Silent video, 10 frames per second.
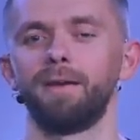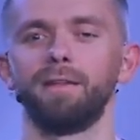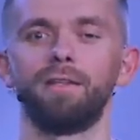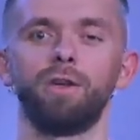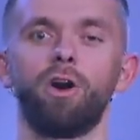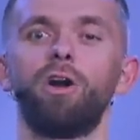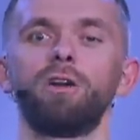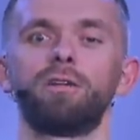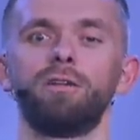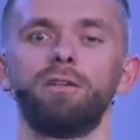The
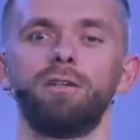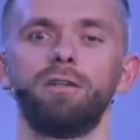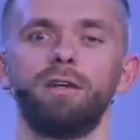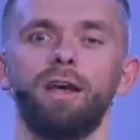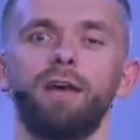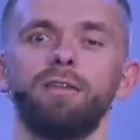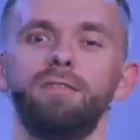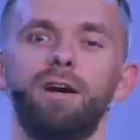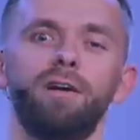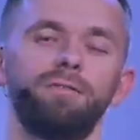ark had a
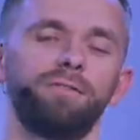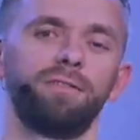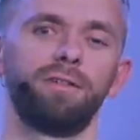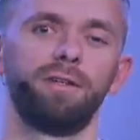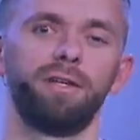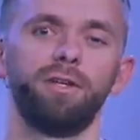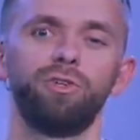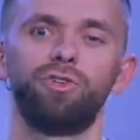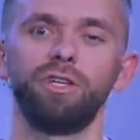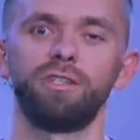dove.
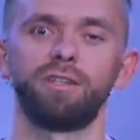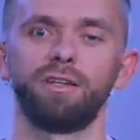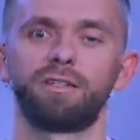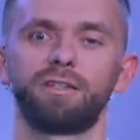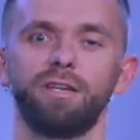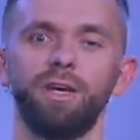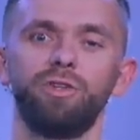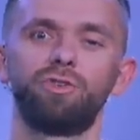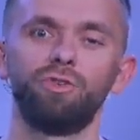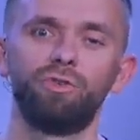Jesus
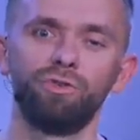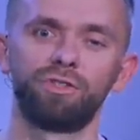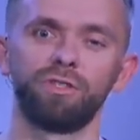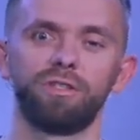introduces